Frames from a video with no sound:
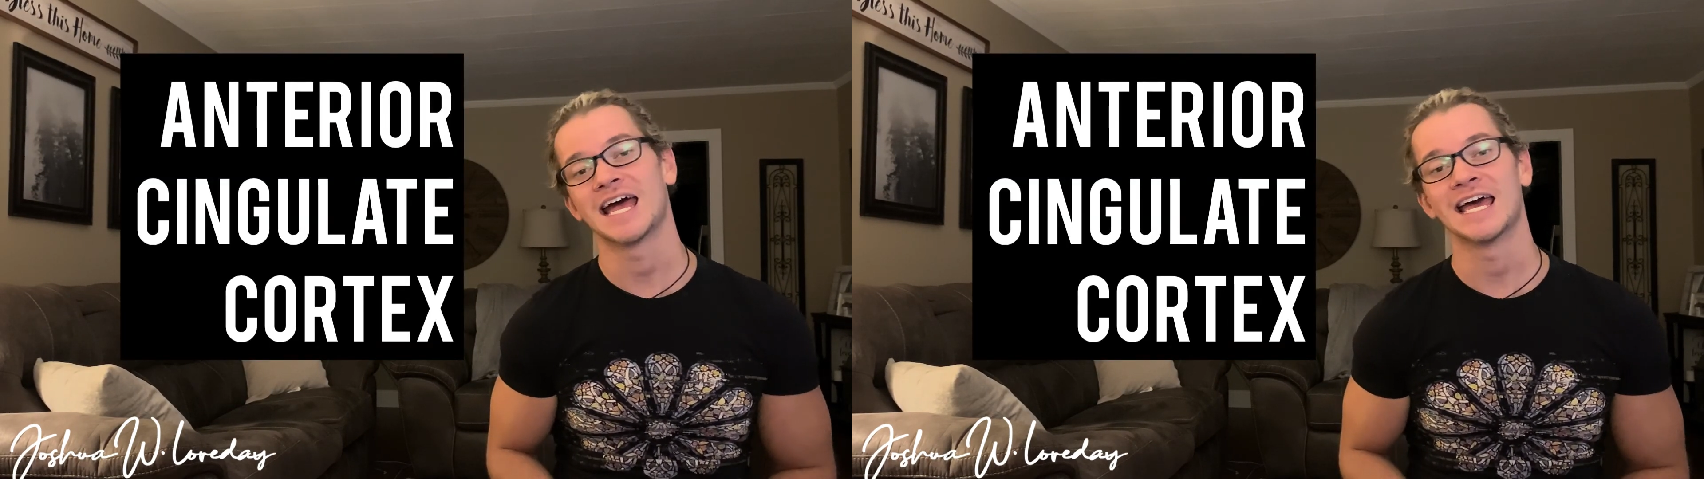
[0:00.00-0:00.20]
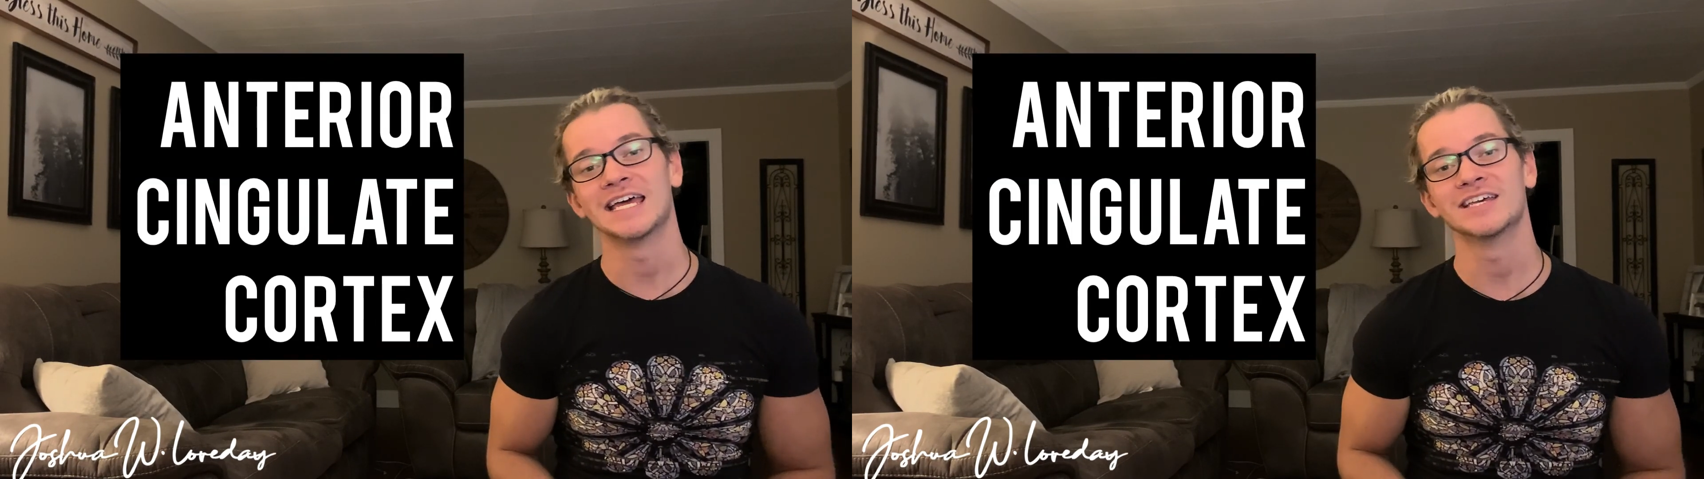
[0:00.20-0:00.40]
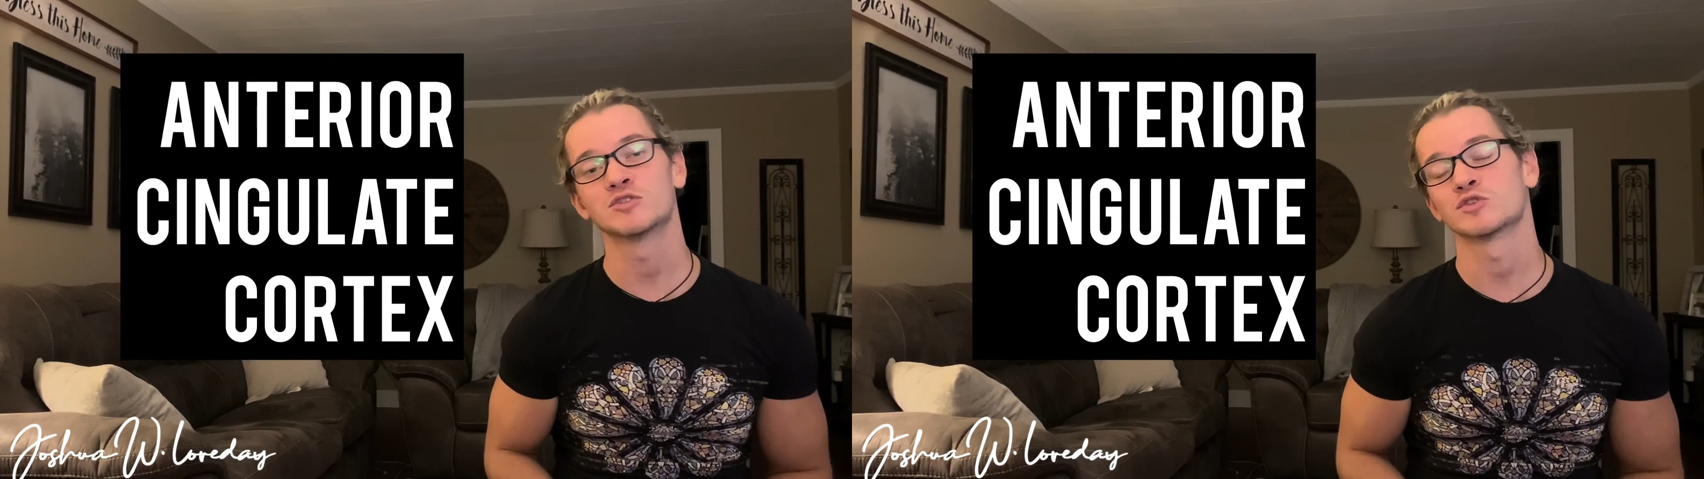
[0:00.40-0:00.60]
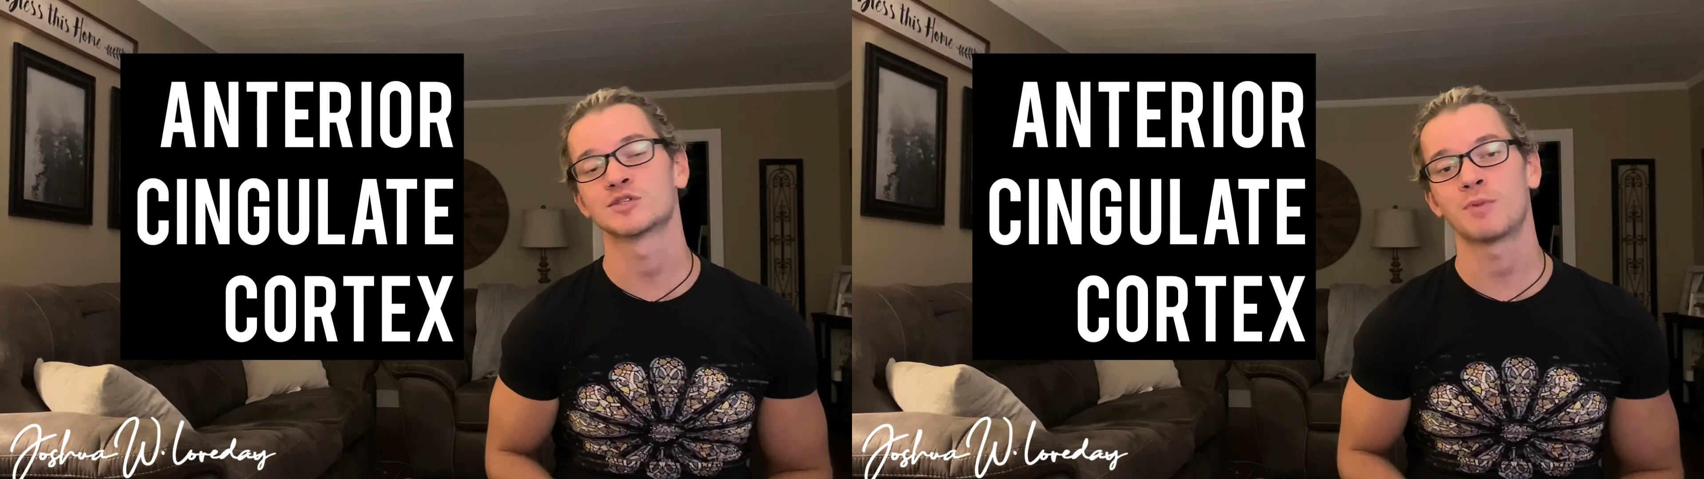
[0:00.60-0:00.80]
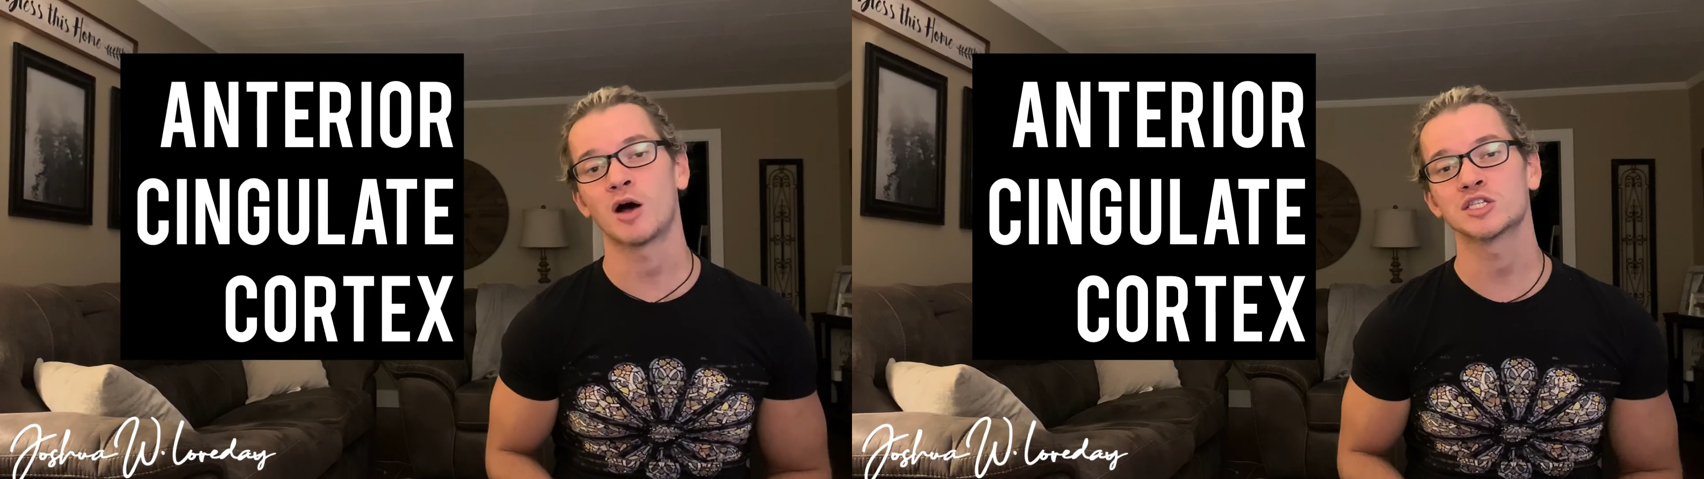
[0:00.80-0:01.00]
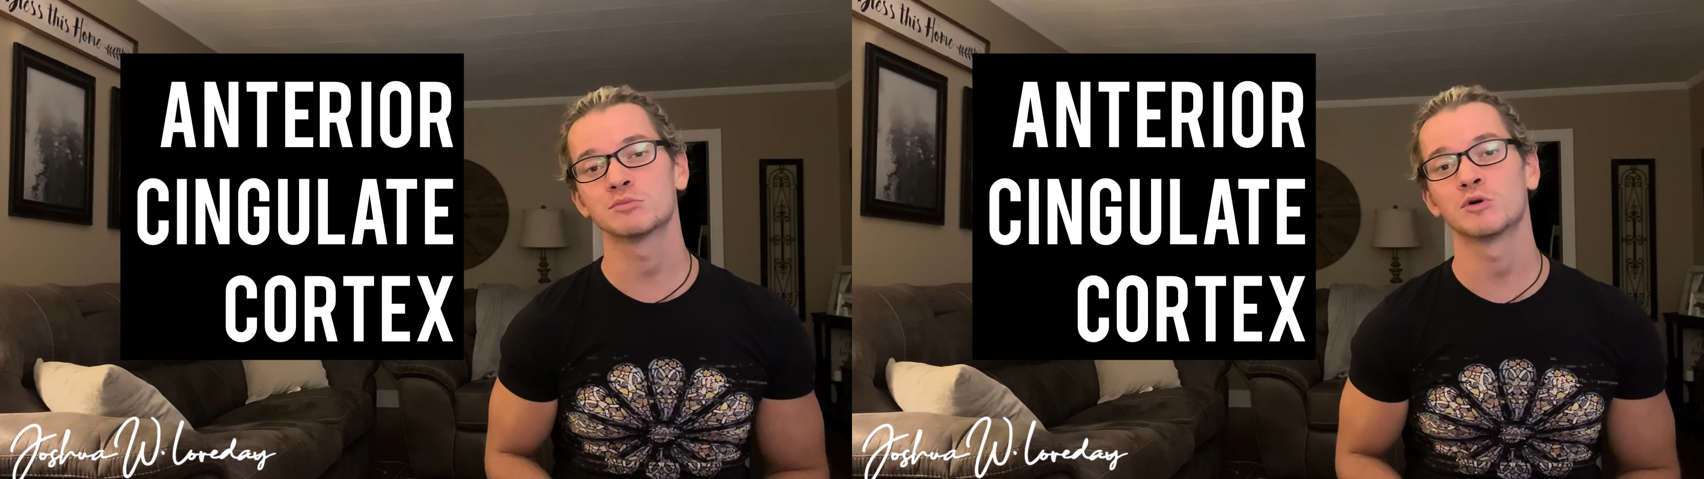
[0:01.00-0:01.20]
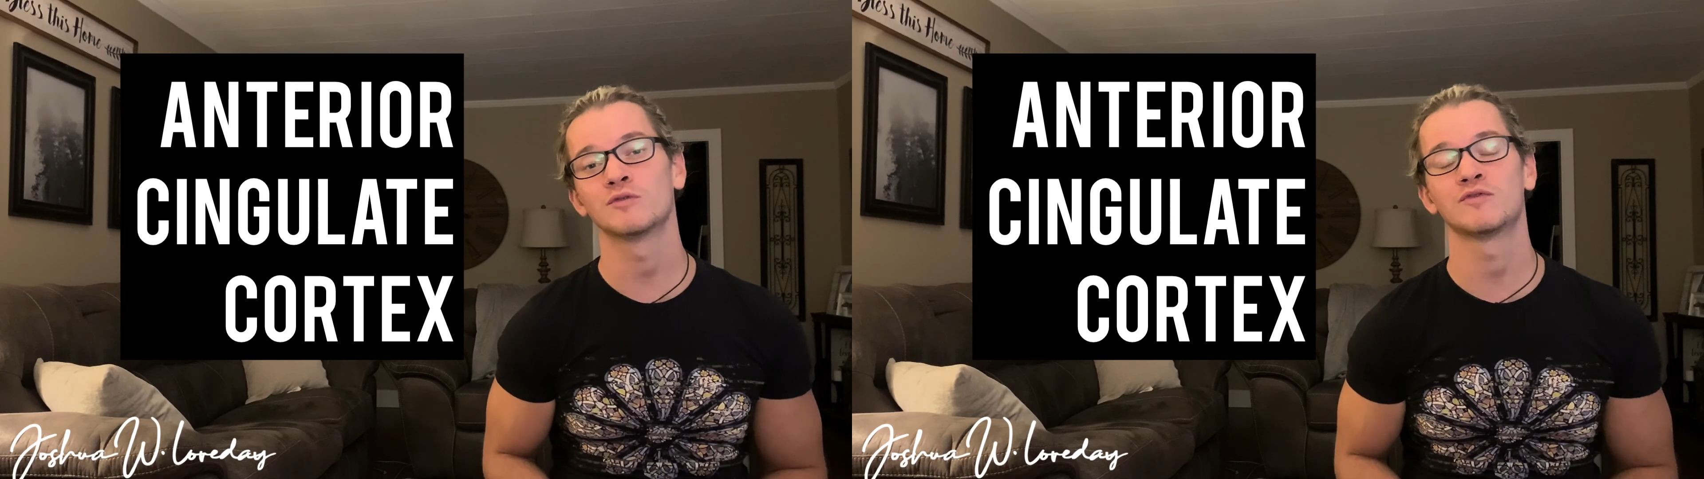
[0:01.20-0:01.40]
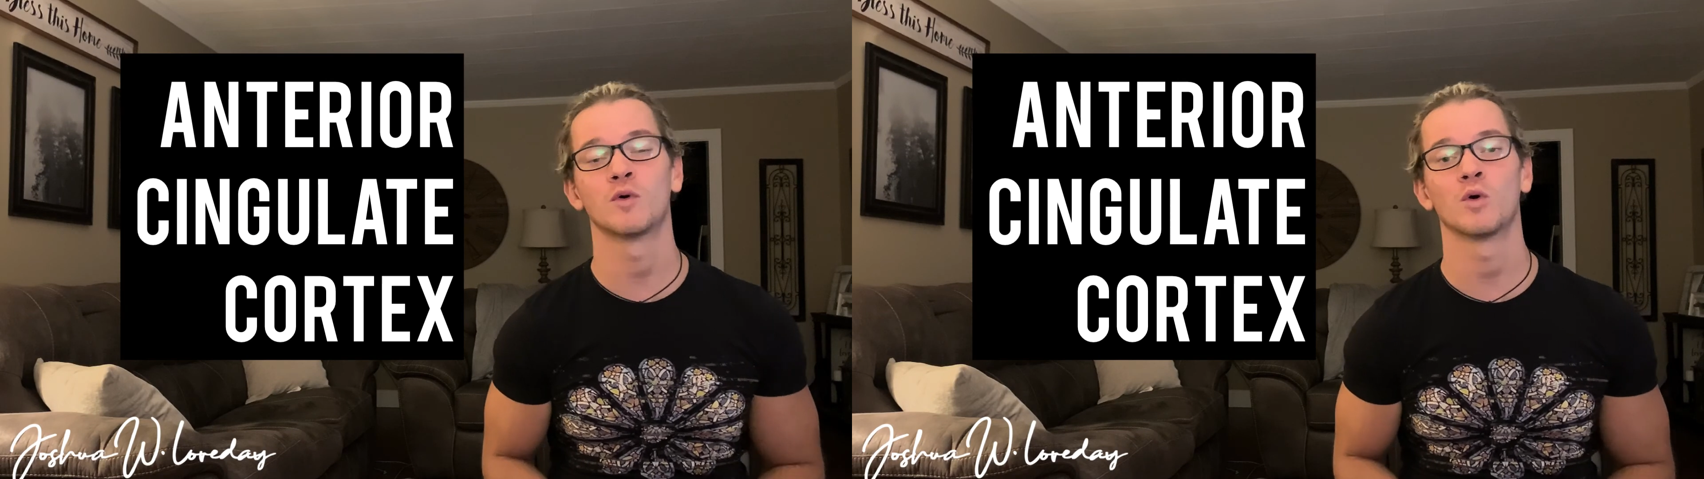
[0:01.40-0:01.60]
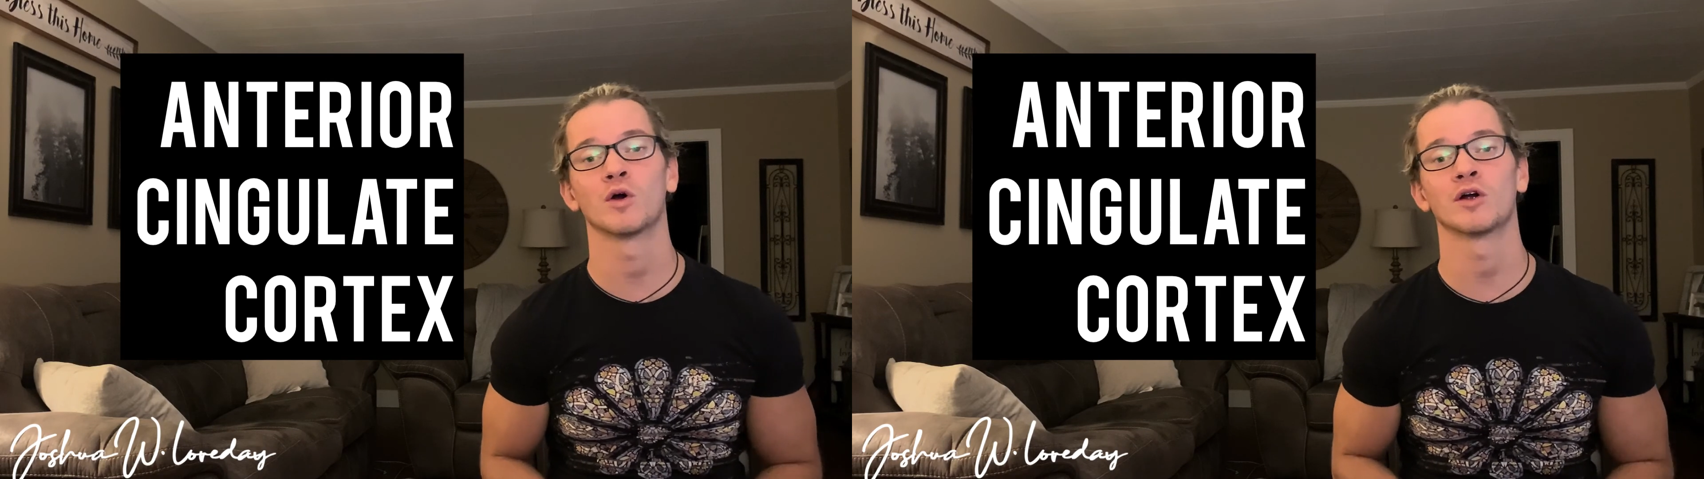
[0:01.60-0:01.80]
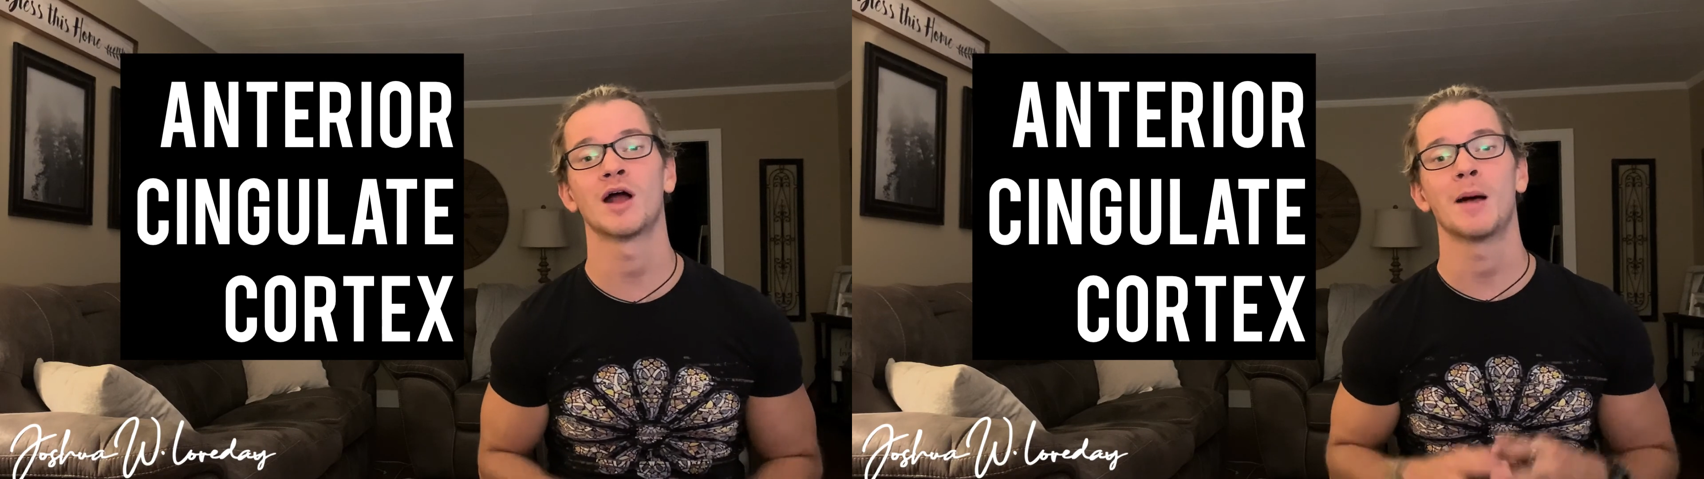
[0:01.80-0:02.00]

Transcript: is responsible for